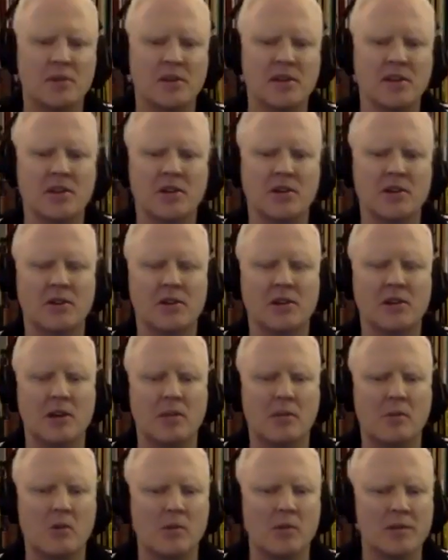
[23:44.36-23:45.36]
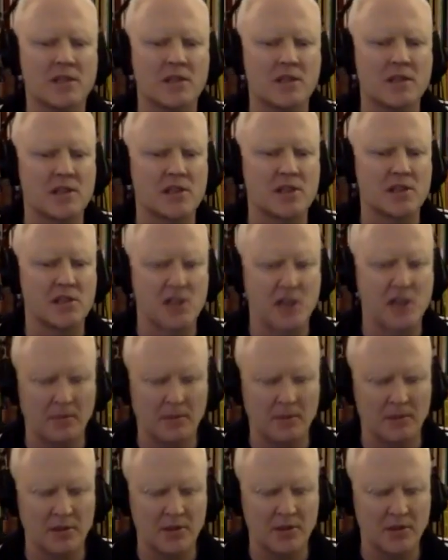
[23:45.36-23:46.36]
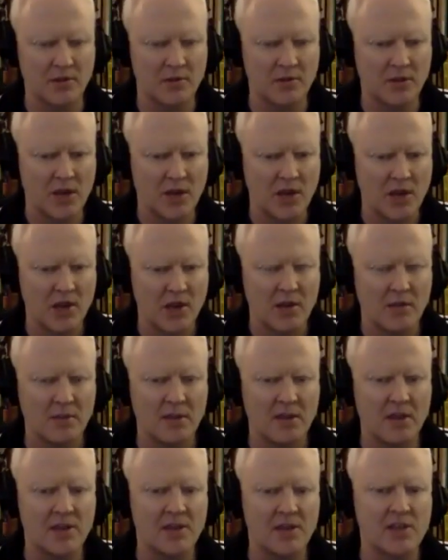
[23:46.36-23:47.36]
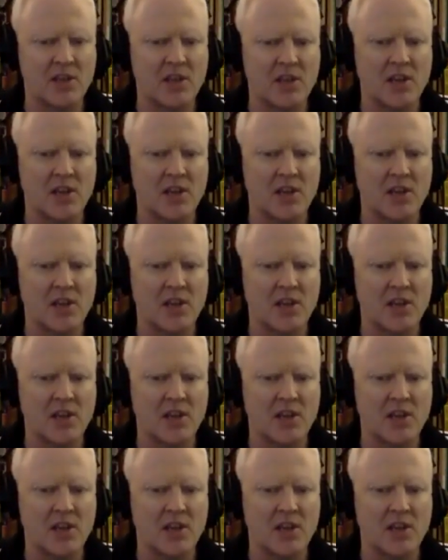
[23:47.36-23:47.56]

political moments of this example too, because